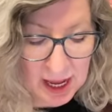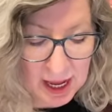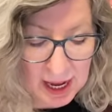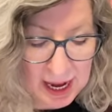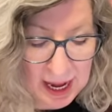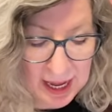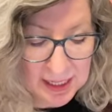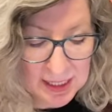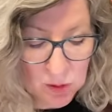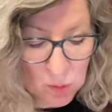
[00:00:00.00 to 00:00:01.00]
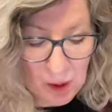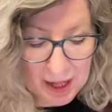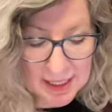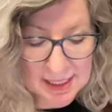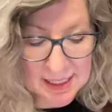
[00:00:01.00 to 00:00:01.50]
And while
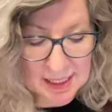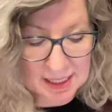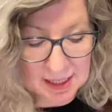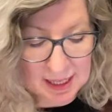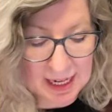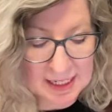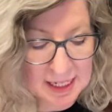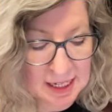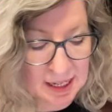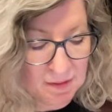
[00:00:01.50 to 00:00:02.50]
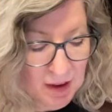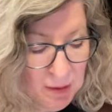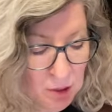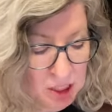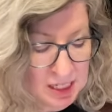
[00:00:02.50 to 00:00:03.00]
it's still selected, if I
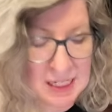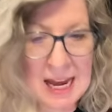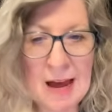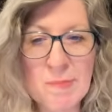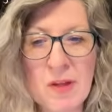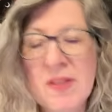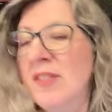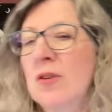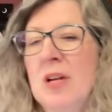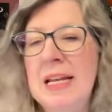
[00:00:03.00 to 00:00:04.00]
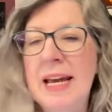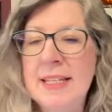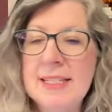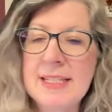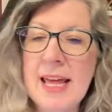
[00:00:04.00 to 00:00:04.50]
were to tap on the screen
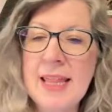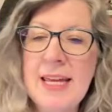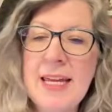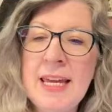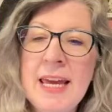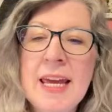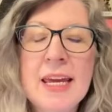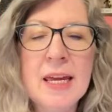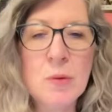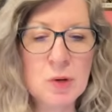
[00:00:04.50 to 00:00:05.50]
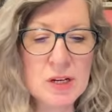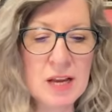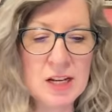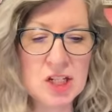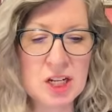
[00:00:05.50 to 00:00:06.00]
accidentally, it would
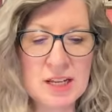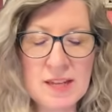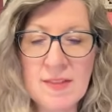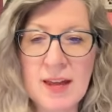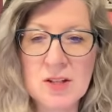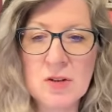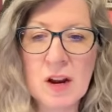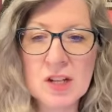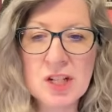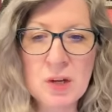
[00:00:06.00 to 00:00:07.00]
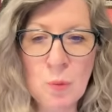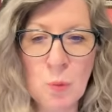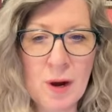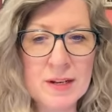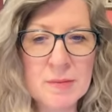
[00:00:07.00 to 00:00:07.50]
nudge it in that direction
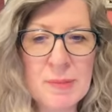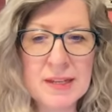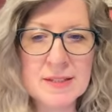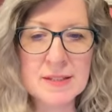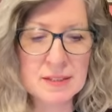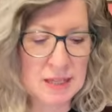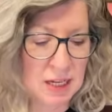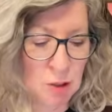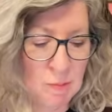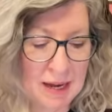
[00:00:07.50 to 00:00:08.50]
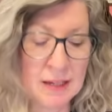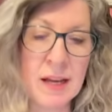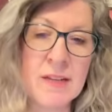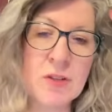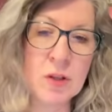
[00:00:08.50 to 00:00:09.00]
1 pixel, and you might not
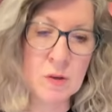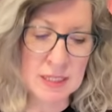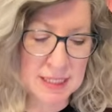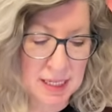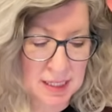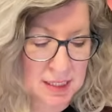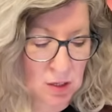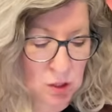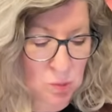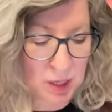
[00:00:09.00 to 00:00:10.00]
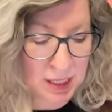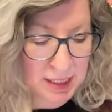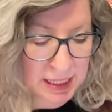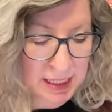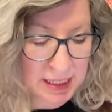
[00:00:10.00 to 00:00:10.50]
even notice it. So you want to
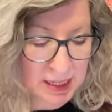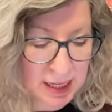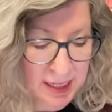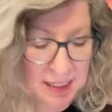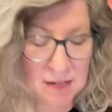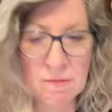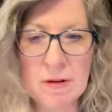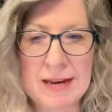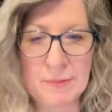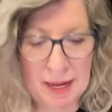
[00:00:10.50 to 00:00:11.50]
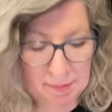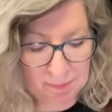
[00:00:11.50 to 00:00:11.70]
deselect it right away.